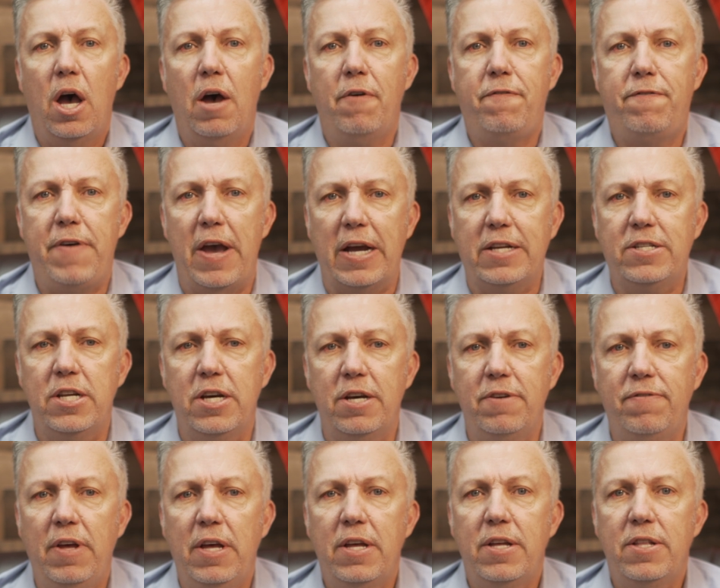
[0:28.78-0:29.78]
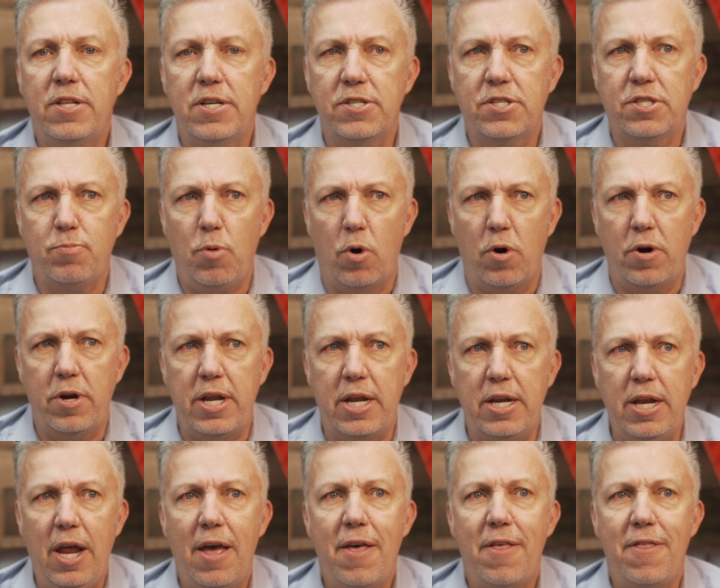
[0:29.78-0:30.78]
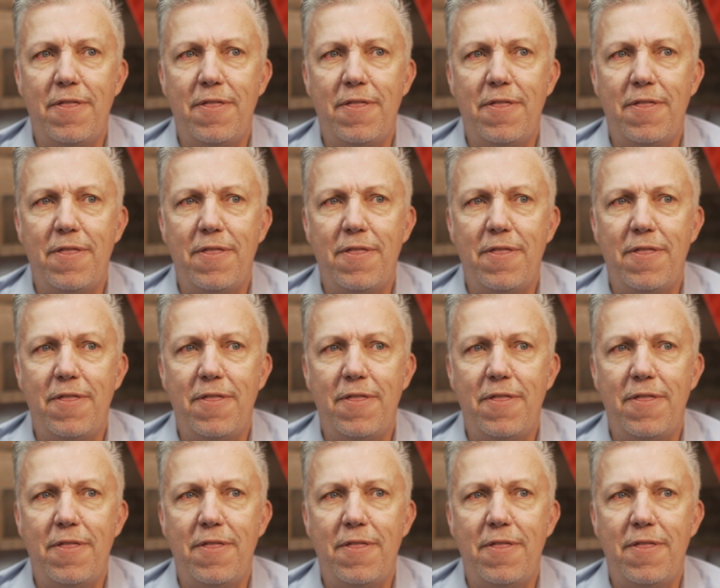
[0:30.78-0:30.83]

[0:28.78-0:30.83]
Effective this morning,